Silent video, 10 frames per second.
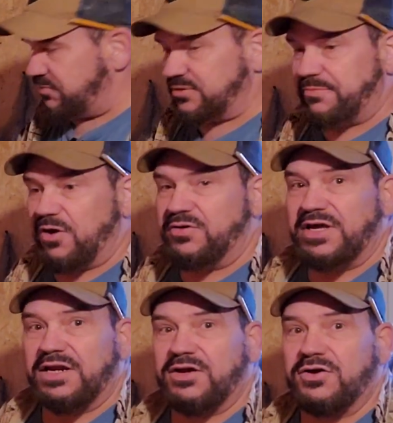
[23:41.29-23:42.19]
it was bowed
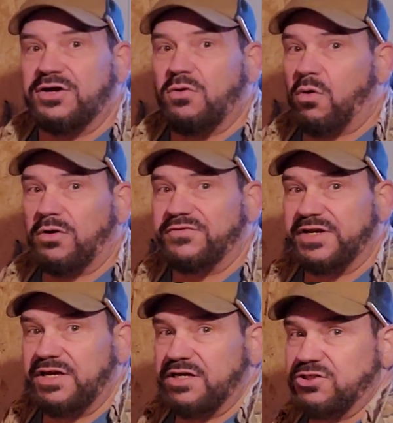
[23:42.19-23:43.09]
in a good quarter of
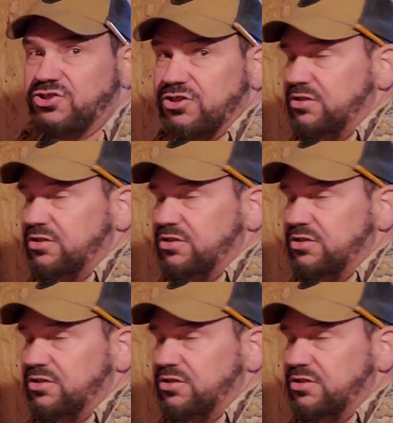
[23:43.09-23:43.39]
an inch.